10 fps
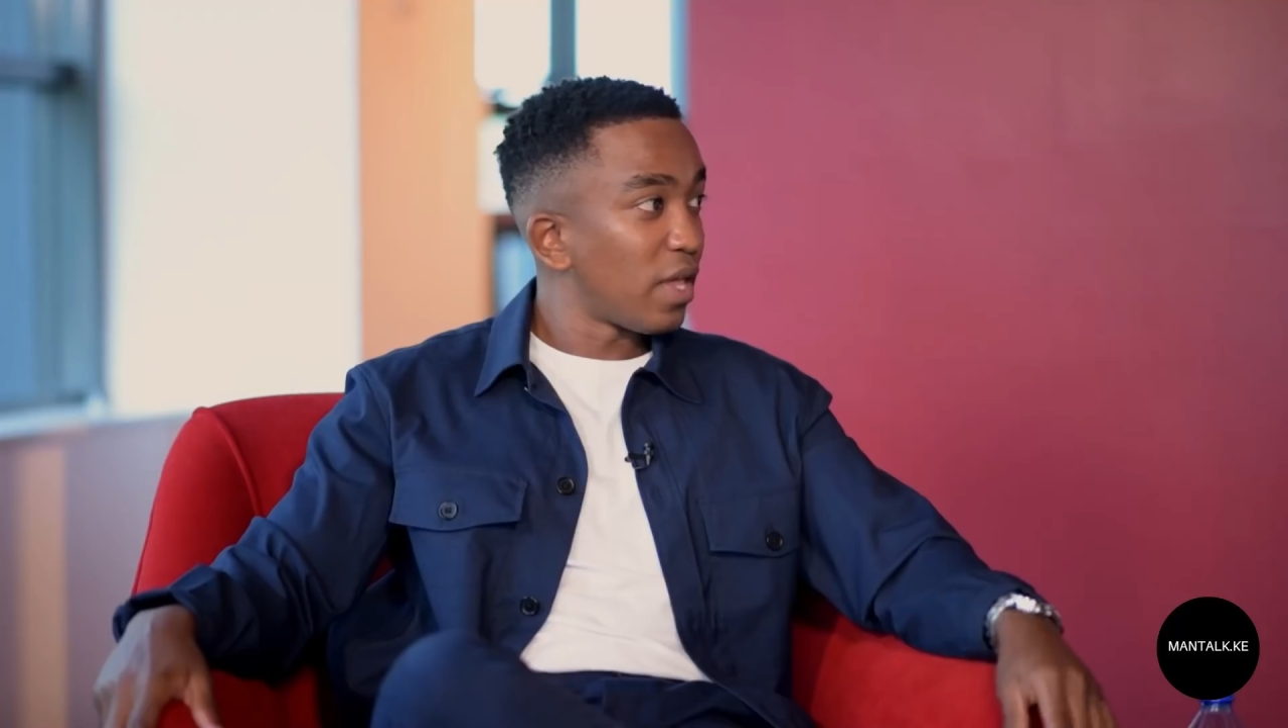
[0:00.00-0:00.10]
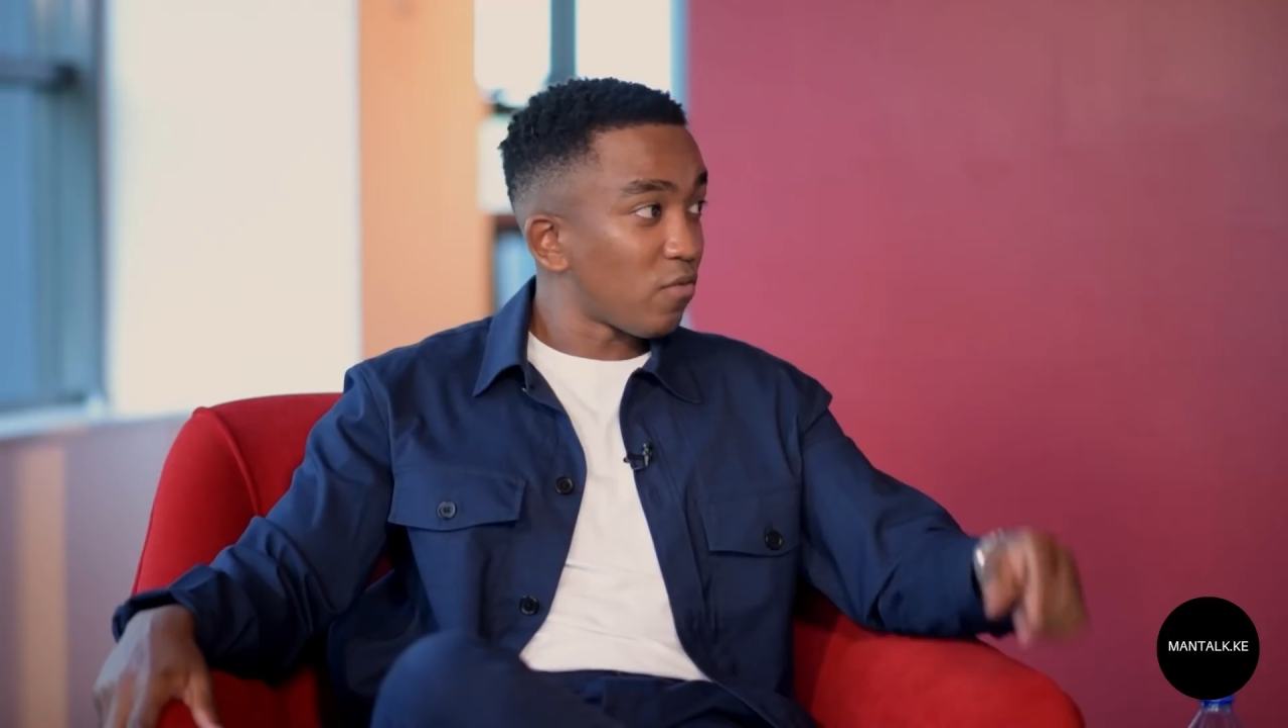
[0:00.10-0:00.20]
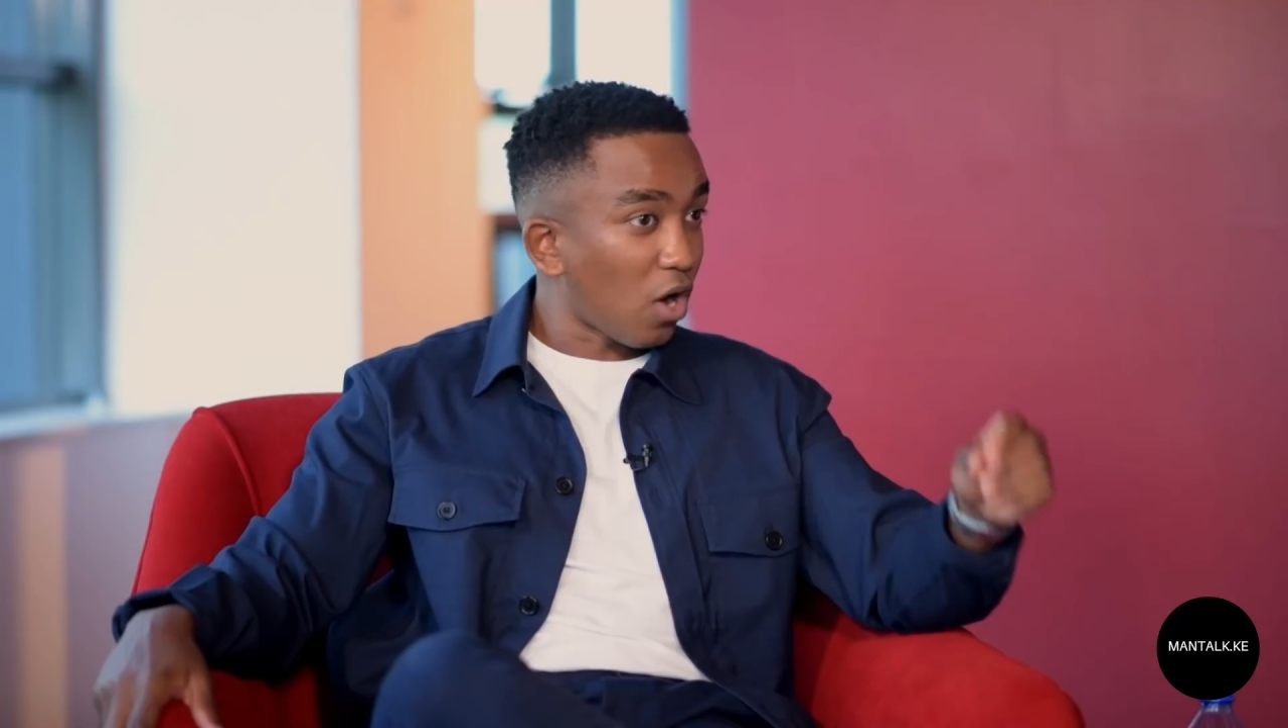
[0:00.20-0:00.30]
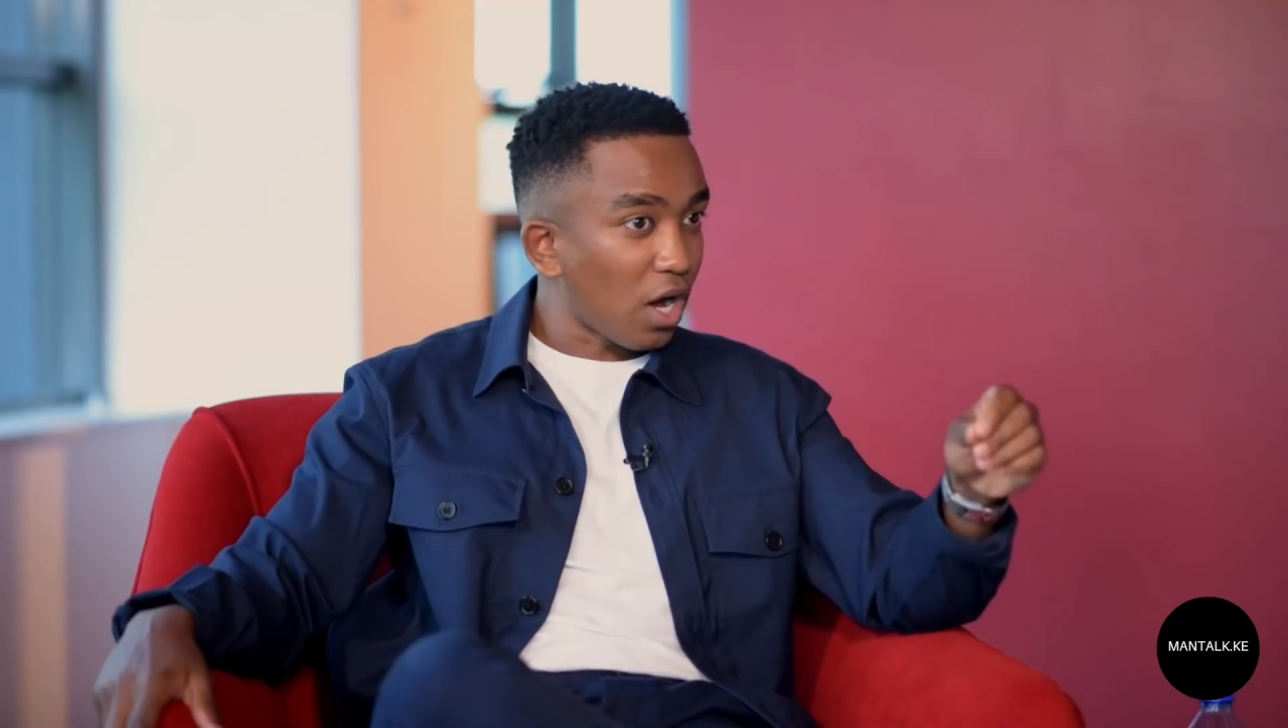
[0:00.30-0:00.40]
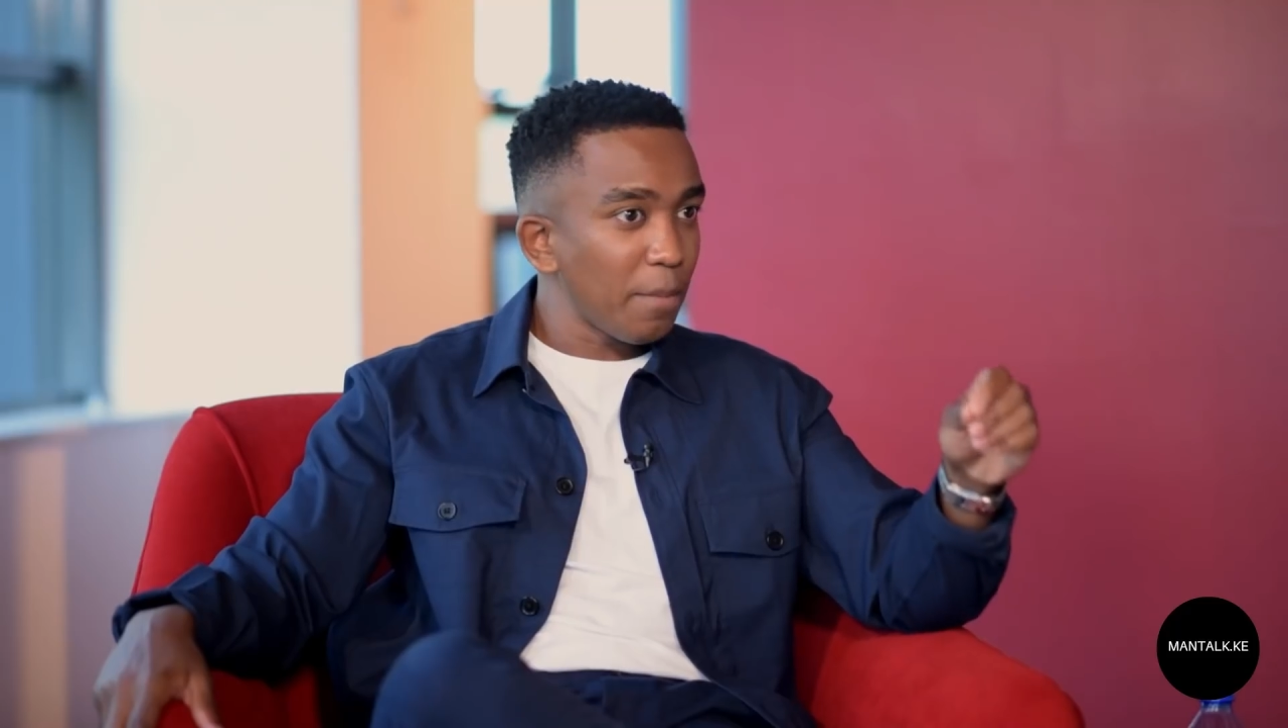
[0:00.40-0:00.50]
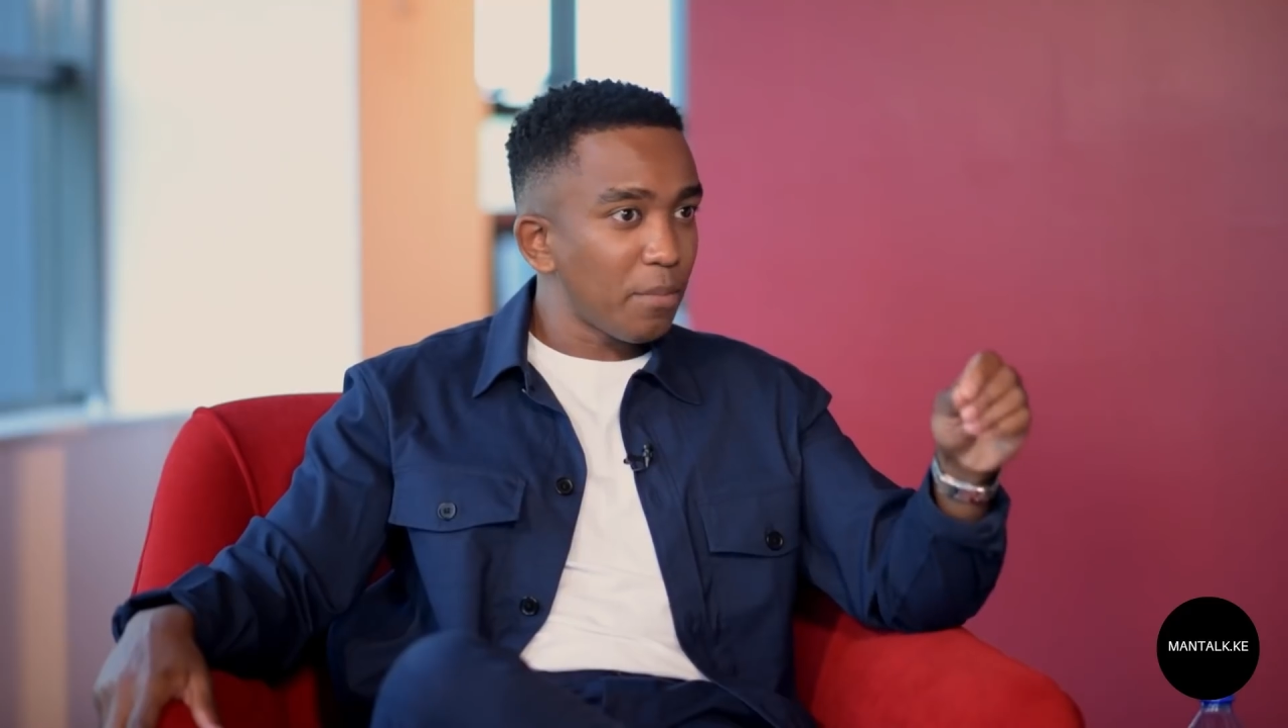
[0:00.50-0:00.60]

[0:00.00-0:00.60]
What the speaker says: If I